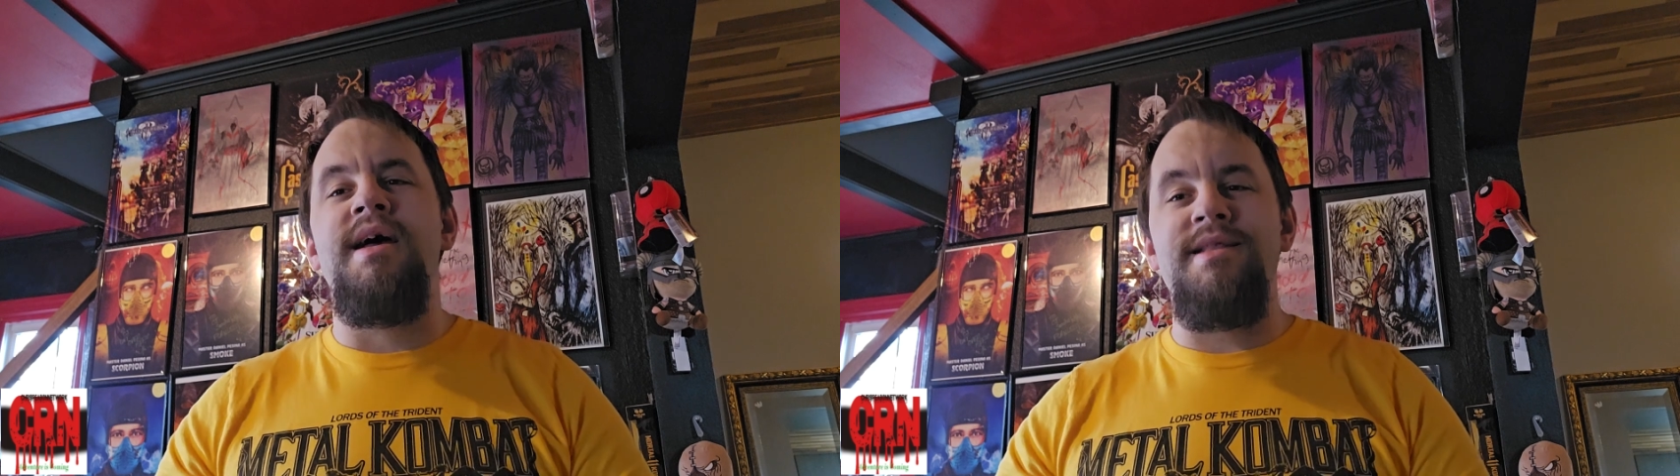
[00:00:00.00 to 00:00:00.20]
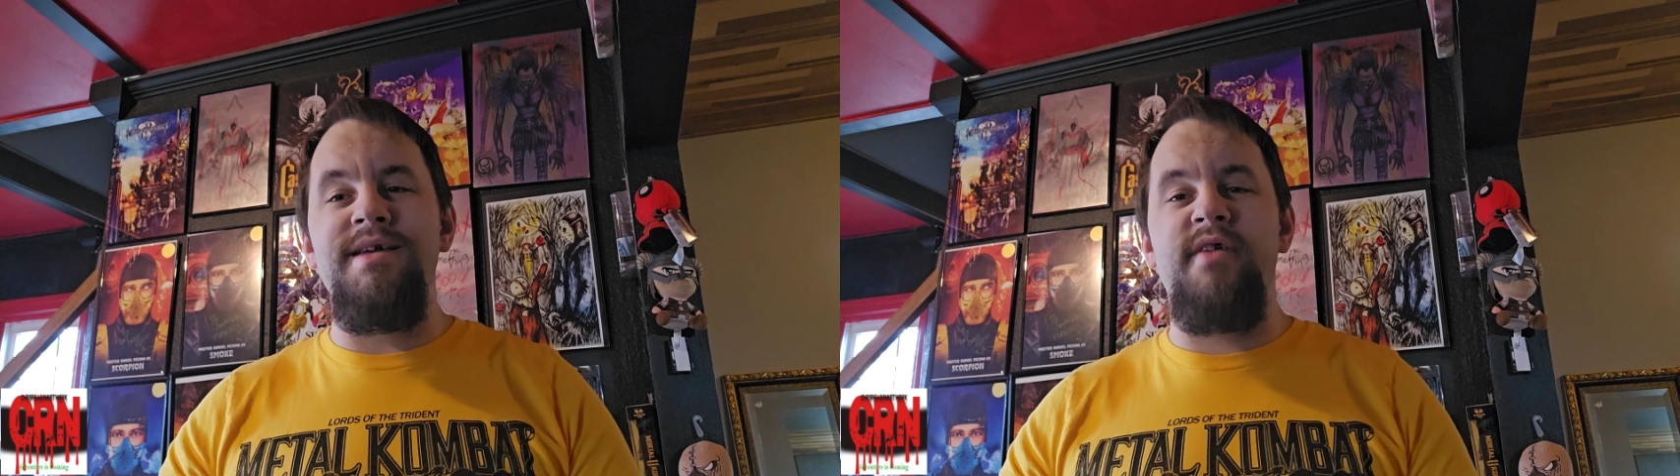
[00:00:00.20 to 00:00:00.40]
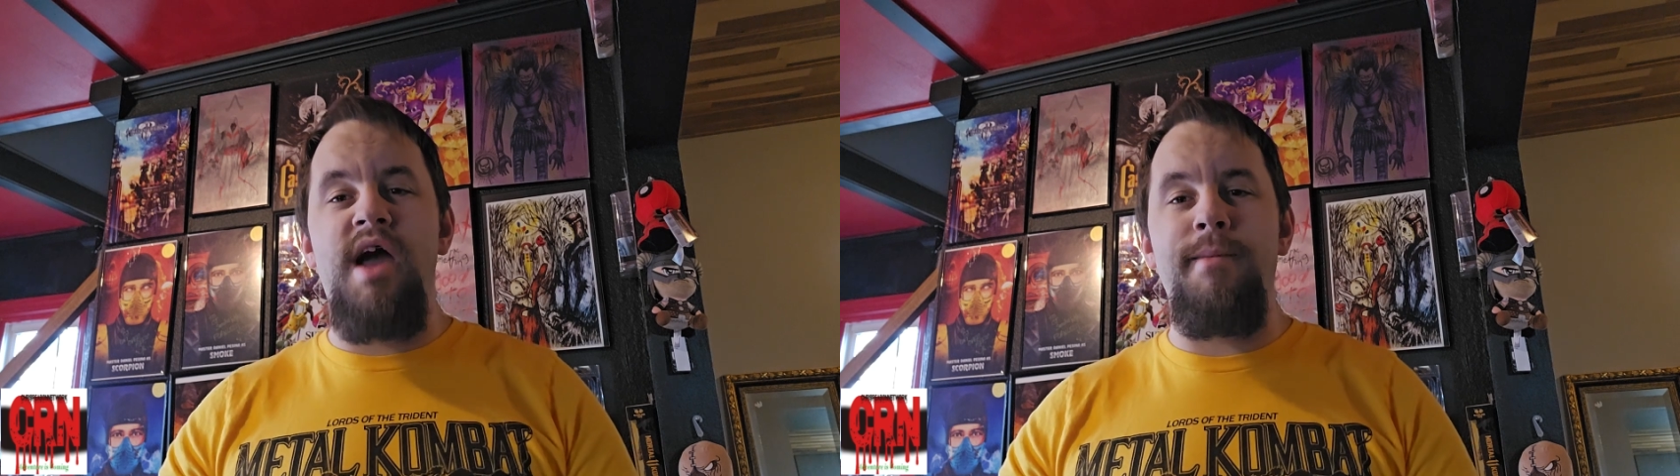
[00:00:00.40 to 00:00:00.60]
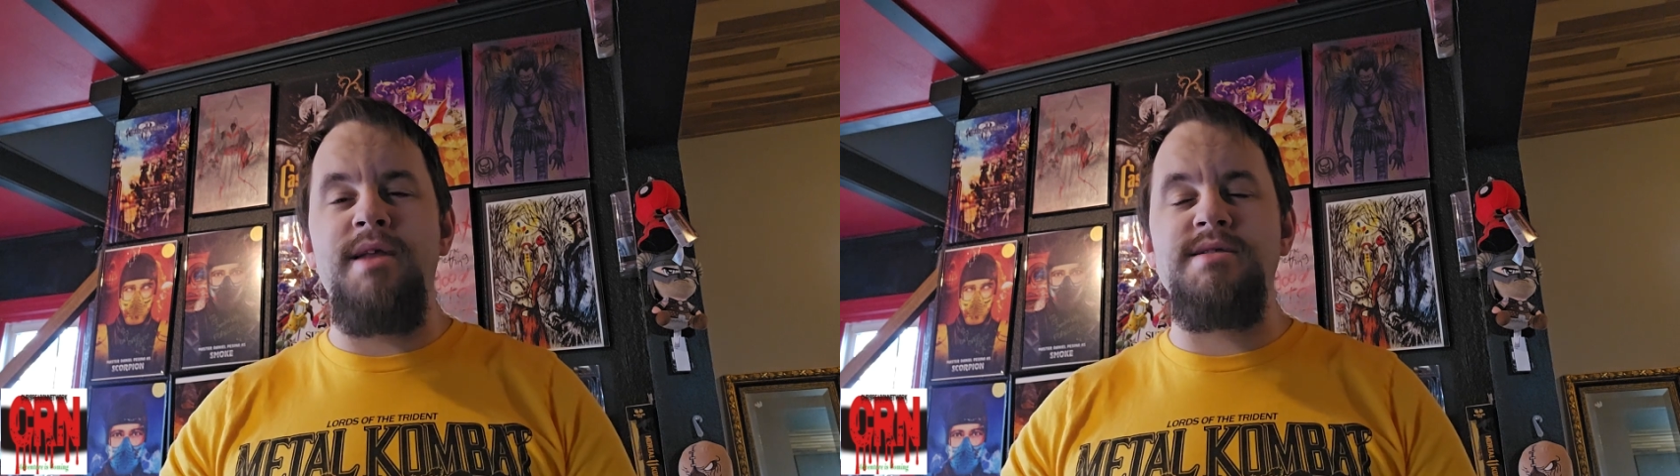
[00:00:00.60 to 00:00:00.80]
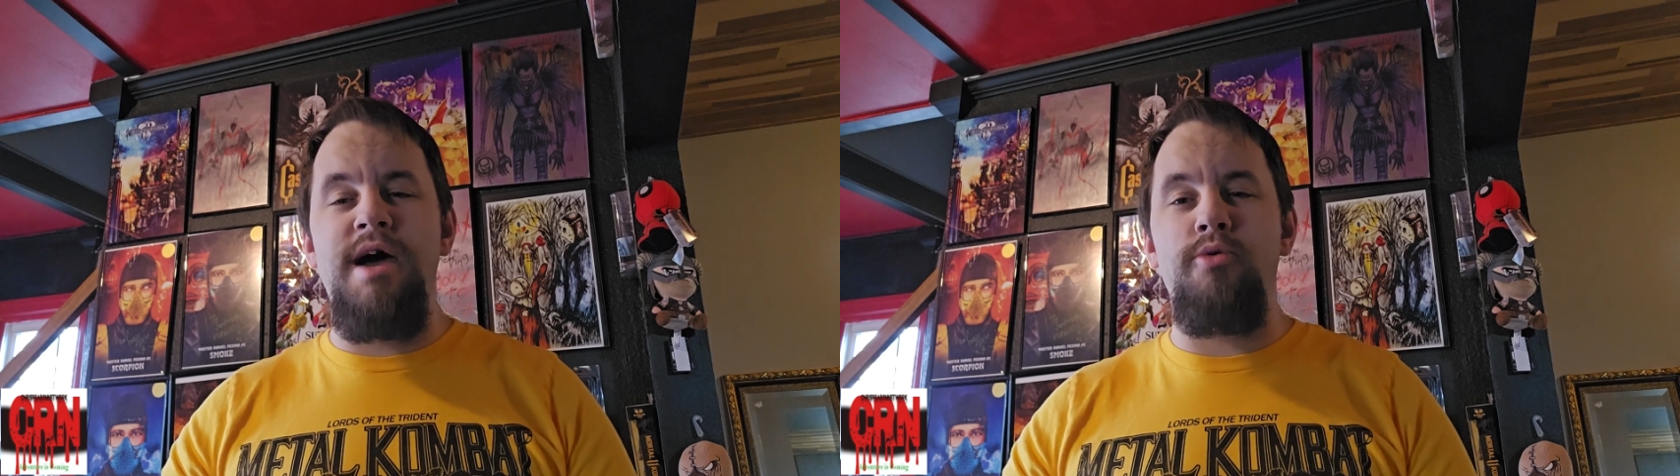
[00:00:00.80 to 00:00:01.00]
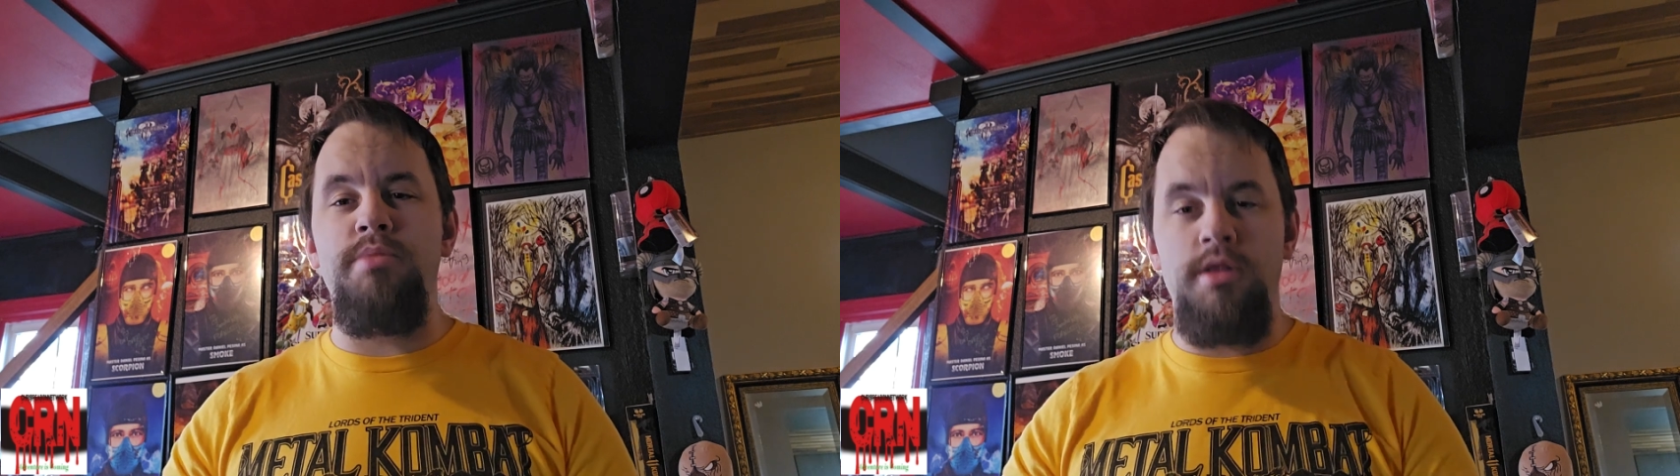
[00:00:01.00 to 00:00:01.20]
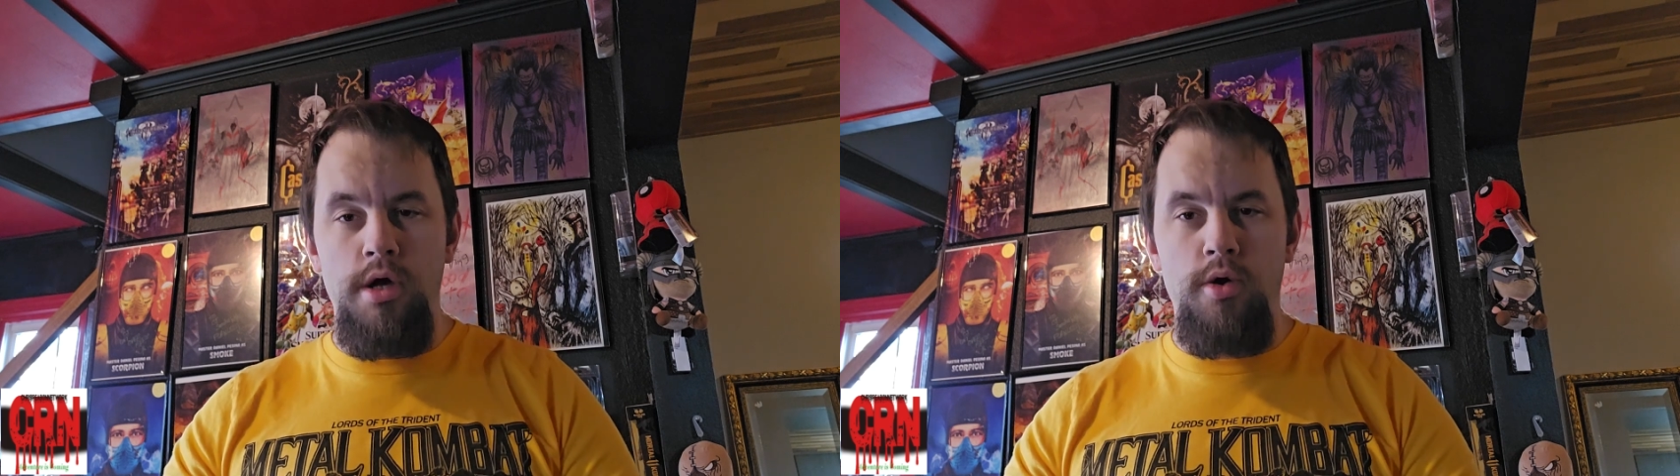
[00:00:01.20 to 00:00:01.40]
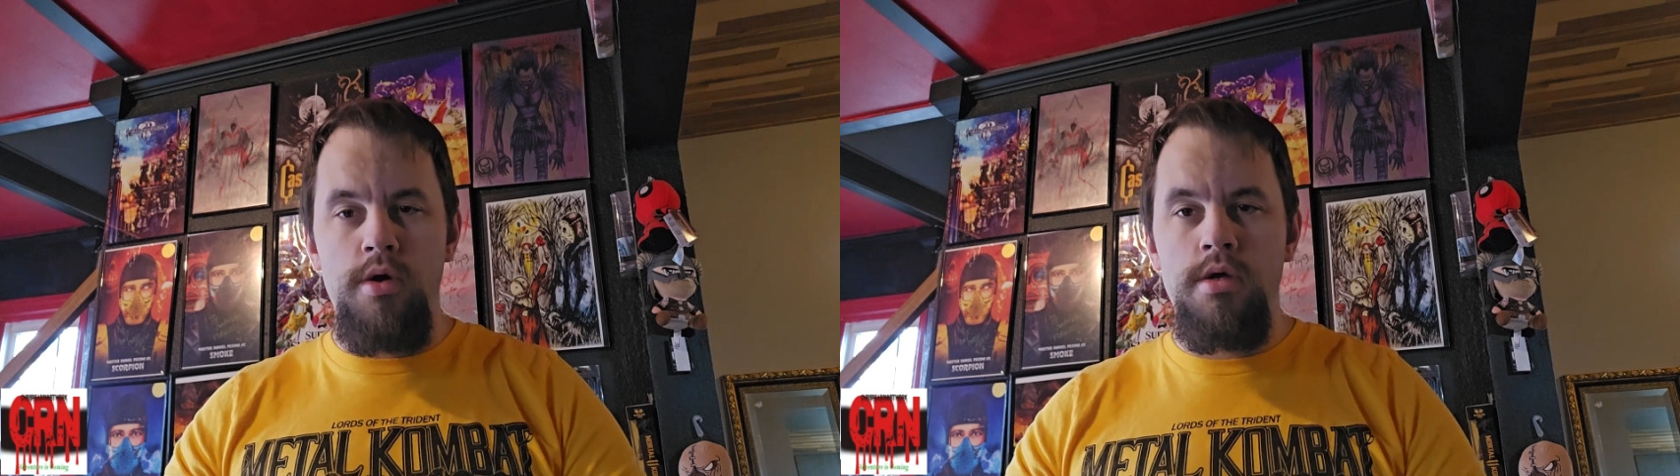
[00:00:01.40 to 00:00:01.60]
leave a comment down
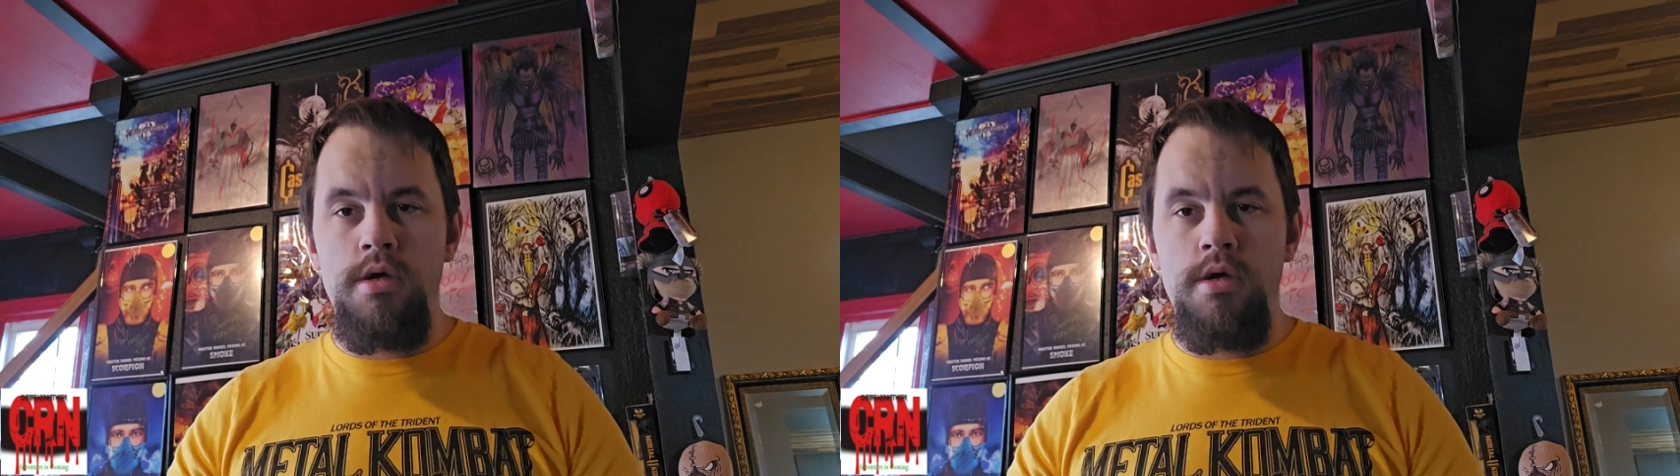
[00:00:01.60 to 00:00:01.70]
below.